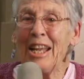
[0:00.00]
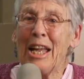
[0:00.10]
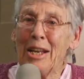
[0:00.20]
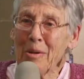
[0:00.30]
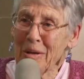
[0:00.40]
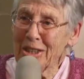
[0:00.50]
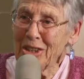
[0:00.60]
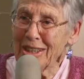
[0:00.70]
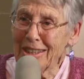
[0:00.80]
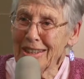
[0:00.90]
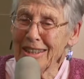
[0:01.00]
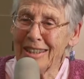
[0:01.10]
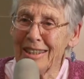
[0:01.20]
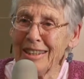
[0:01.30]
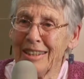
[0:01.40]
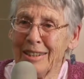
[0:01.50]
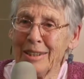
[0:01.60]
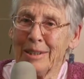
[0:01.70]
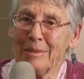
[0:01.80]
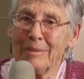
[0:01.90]
Any questions?
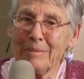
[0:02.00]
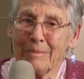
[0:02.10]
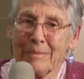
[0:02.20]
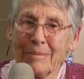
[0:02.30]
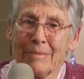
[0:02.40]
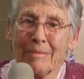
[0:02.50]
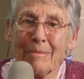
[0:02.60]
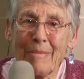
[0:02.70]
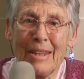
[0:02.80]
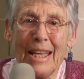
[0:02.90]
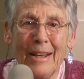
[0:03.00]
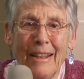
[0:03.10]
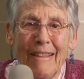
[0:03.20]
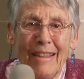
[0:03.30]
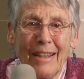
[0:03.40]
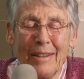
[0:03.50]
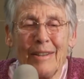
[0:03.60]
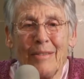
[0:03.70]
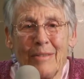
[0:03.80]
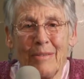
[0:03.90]
Um, yeah. I
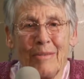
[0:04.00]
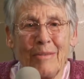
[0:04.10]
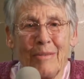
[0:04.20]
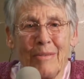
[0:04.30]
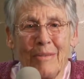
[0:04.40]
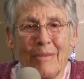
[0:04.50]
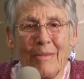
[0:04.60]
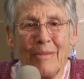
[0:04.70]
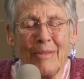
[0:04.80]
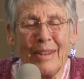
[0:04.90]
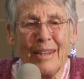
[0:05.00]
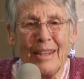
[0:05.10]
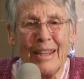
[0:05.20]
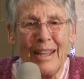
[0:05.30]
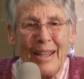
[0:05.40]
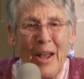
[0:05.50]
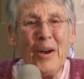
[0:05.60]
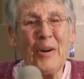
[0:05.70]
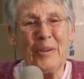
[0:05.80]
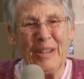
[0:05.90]
was born in Cartago.
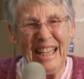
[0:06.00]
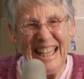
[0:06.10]
Oh.